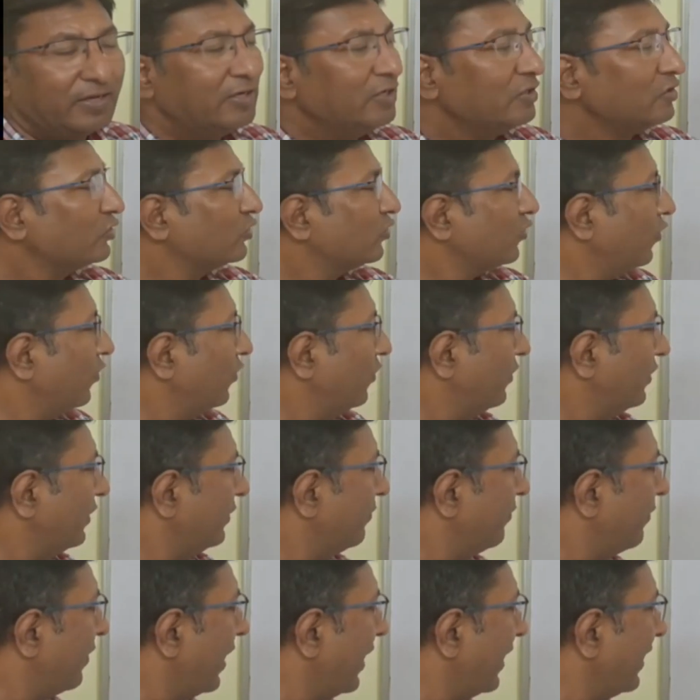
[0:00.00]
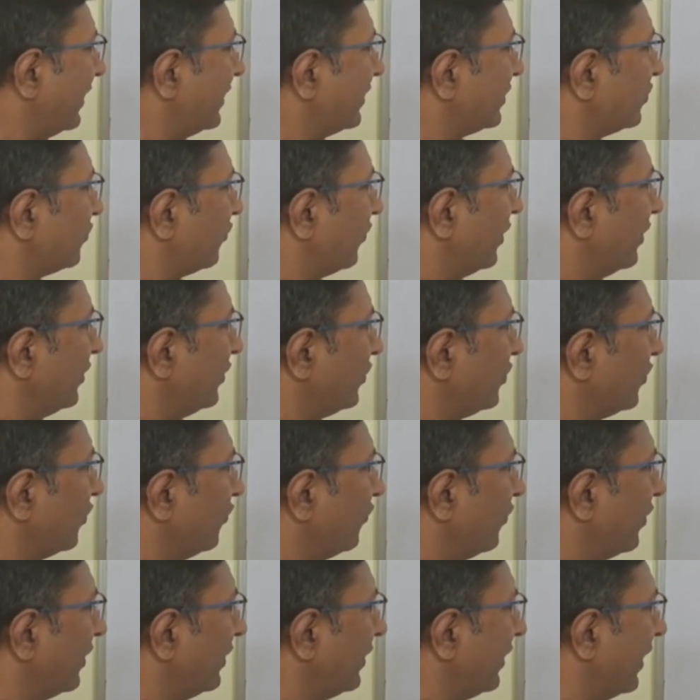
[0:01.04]
So minus 1 to
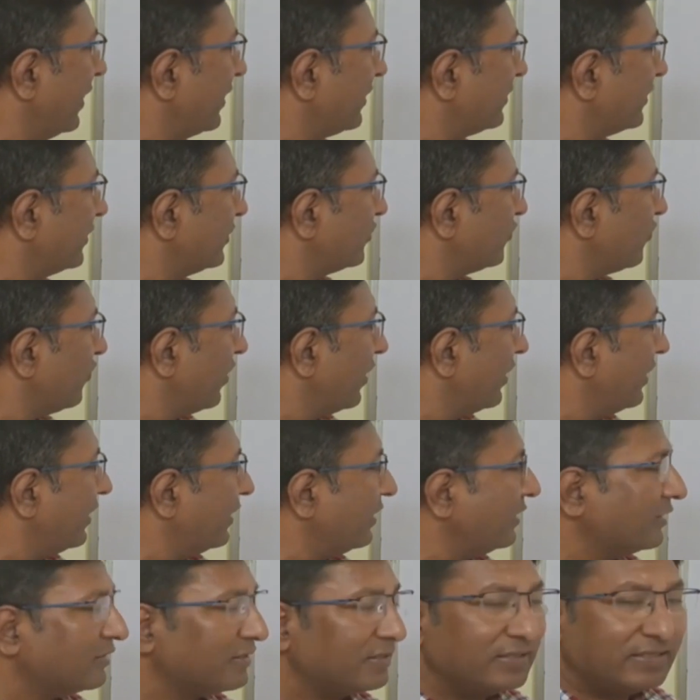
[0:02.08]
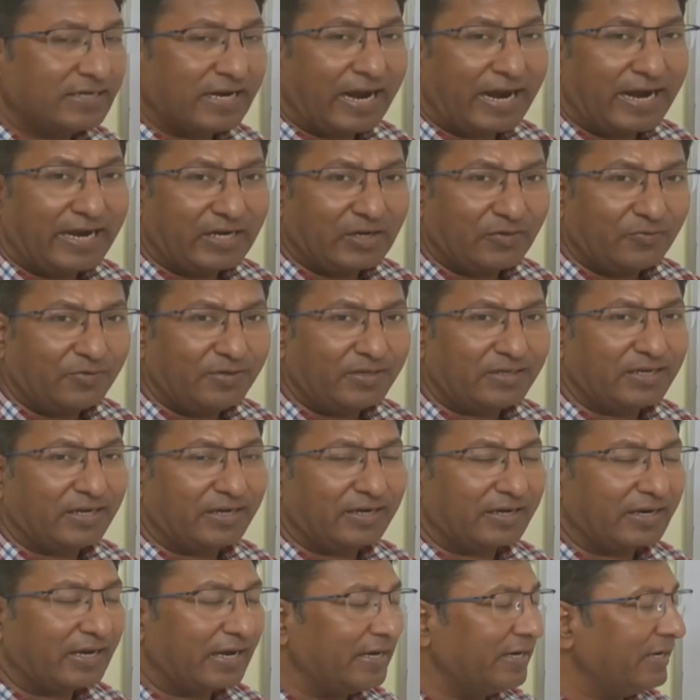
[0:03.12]
1 x square dx, that we
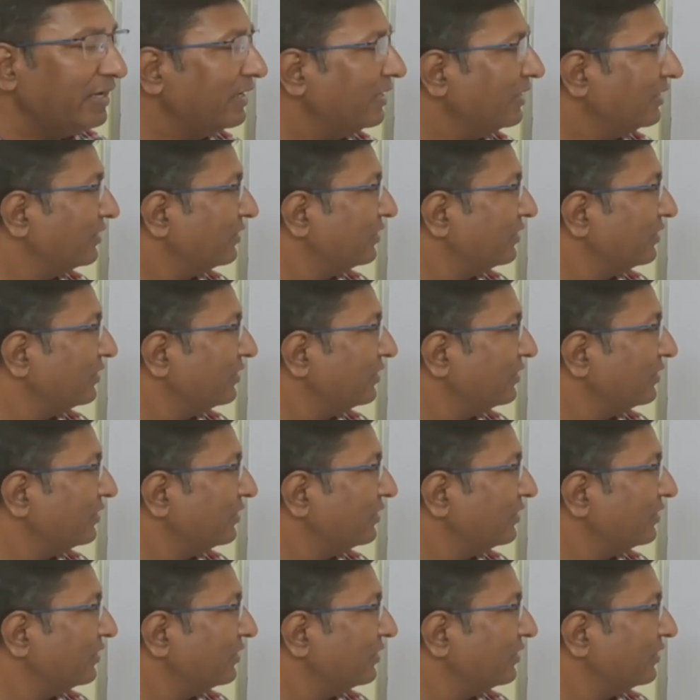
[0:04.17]
can write